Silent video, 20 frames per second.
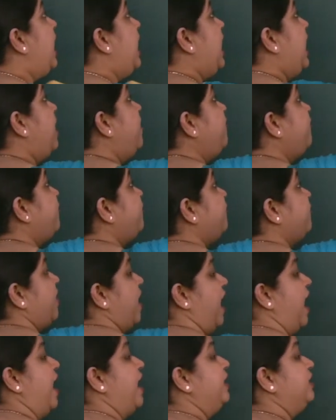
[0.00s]
F
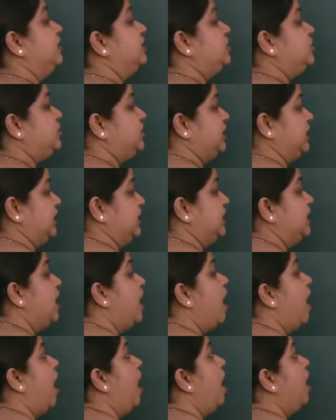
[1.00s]
and G
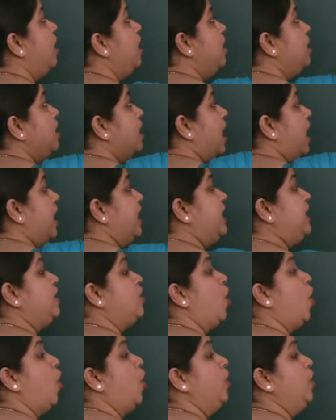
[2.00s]
are lying
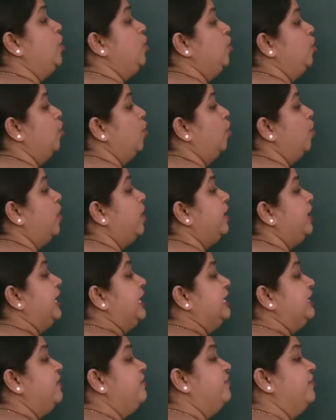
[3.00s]
on lower
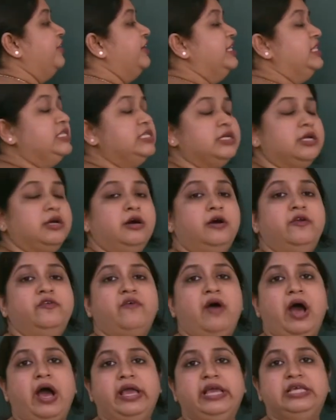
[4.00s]
indifference curve
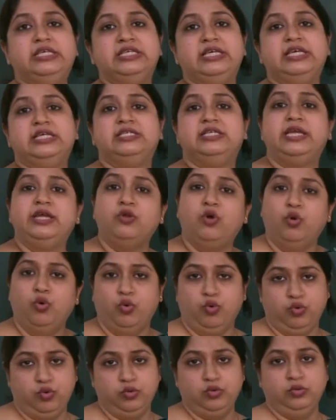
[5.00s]
IC0,
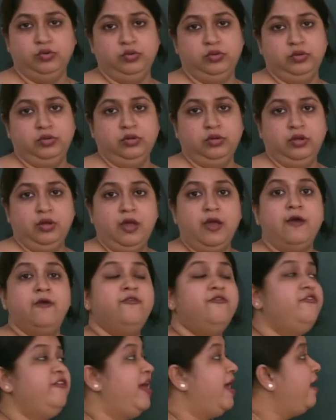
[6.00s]

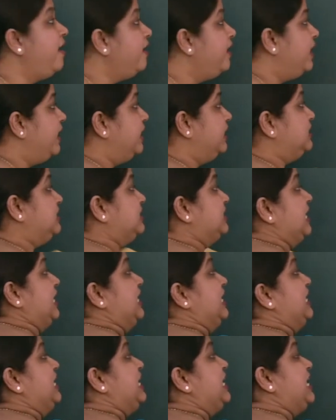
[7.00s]
whereas
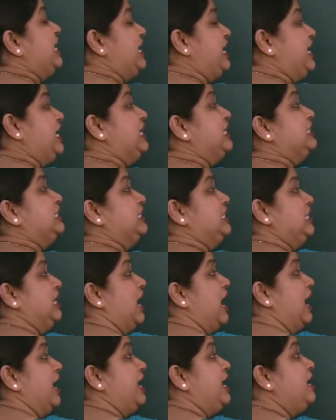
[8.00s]
E is
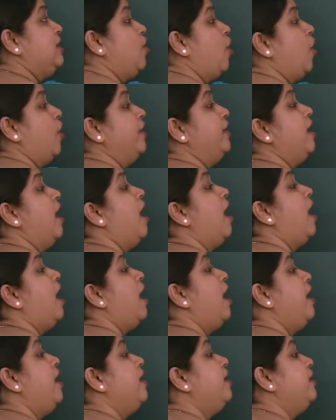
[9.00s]
lying on
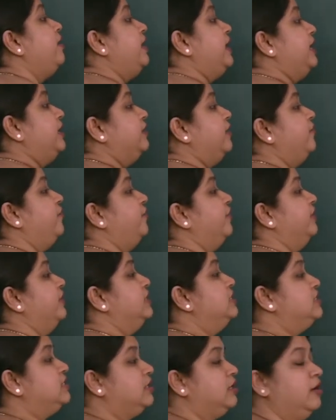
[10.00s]
higher
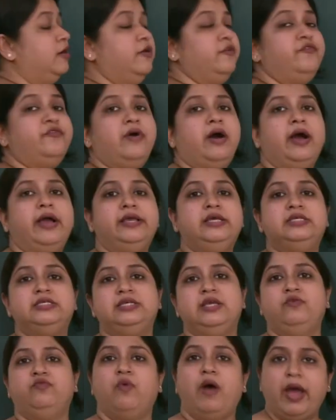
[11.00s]
indifference curve
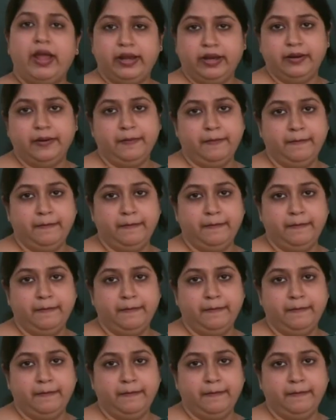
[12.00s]
IC1.